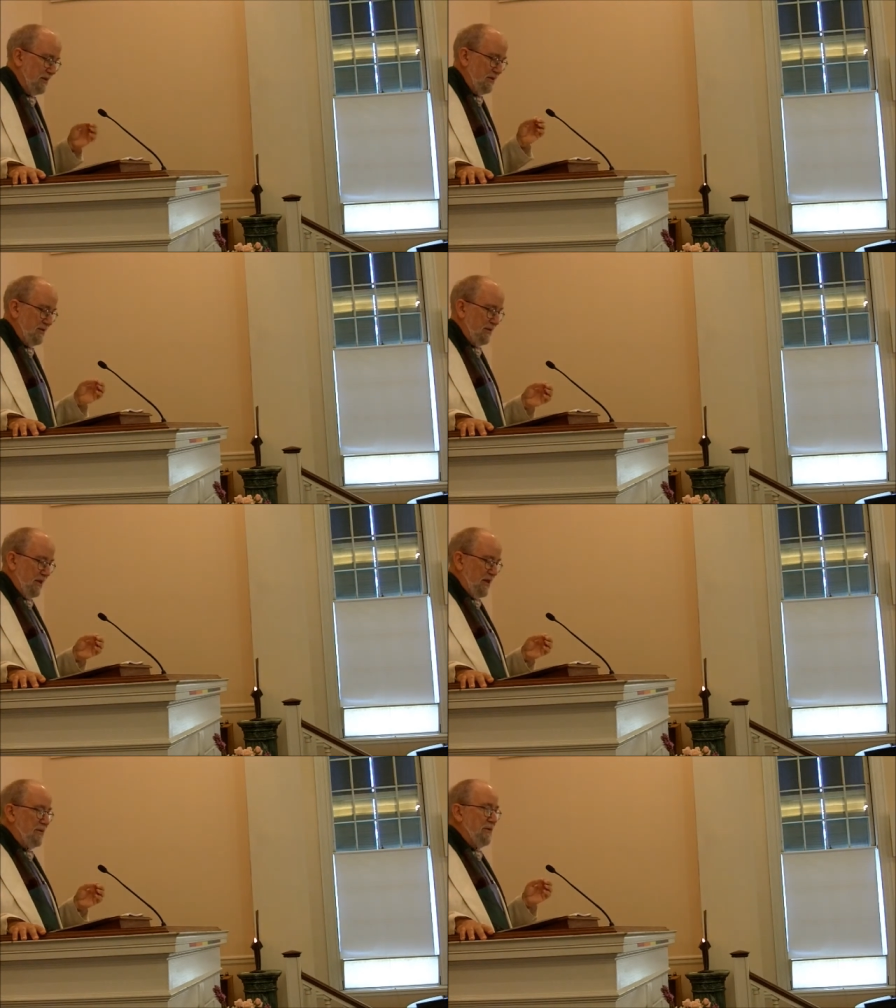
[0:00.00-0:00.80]
in the
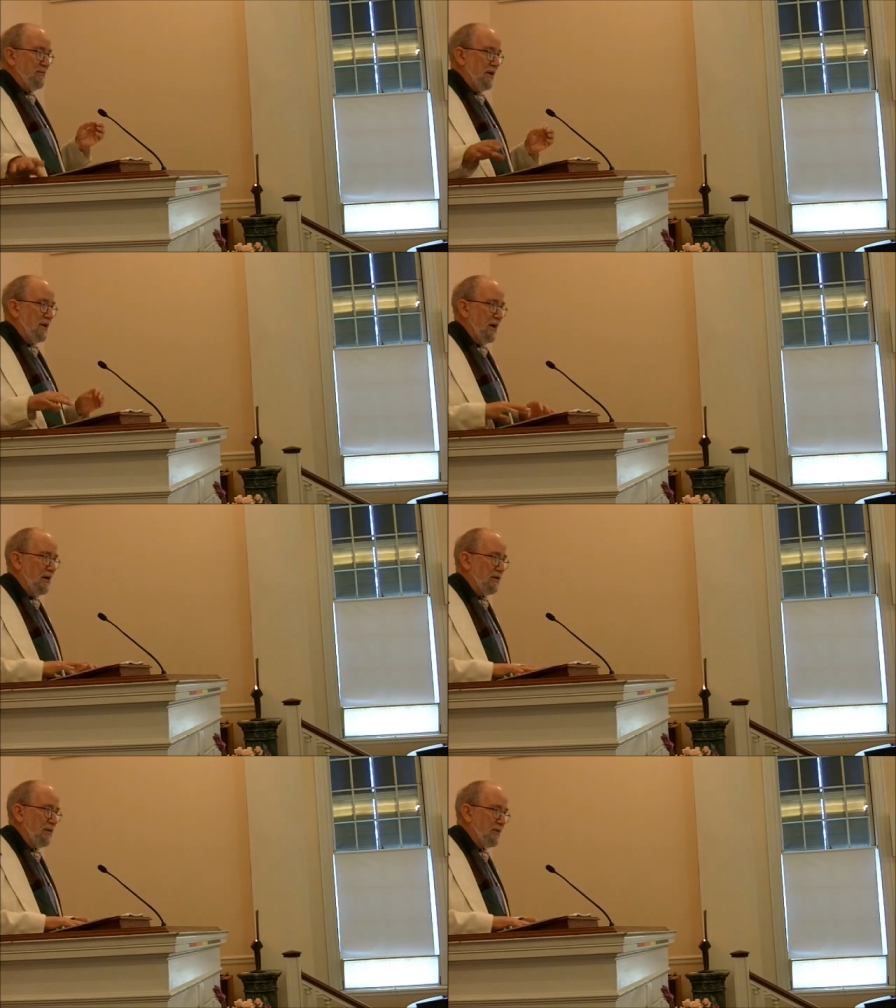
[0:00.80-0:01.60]
land by
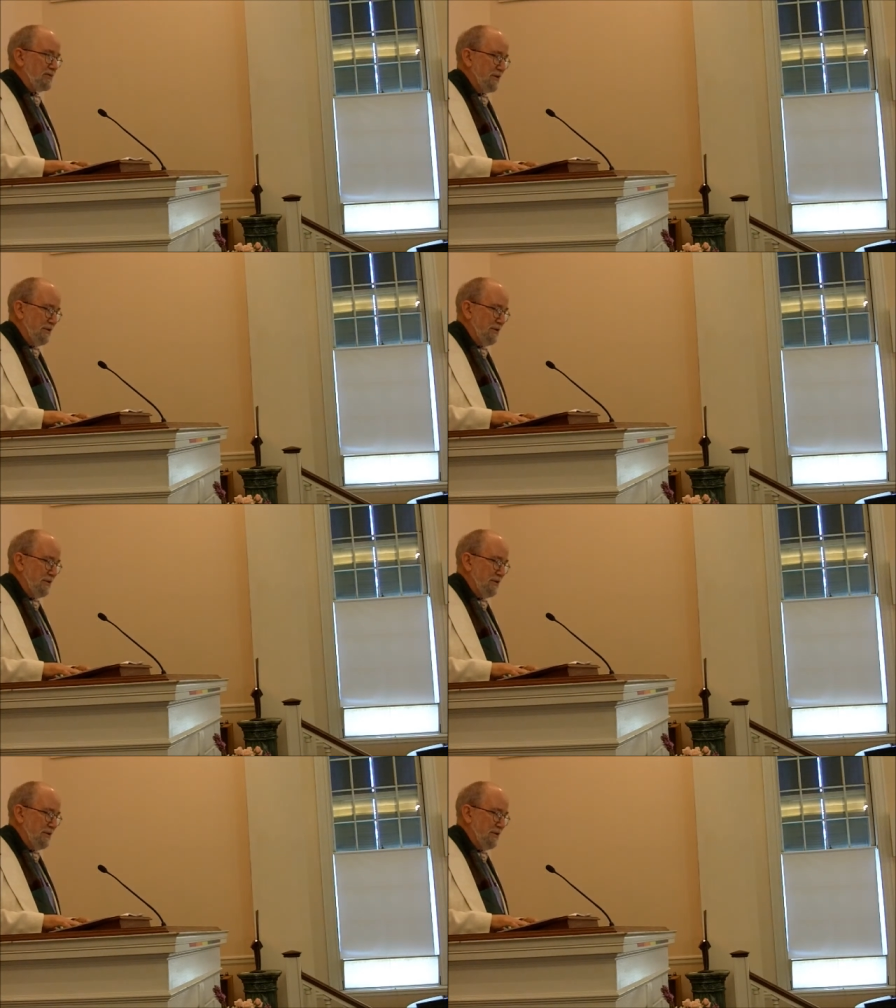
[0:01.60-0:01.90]
conquest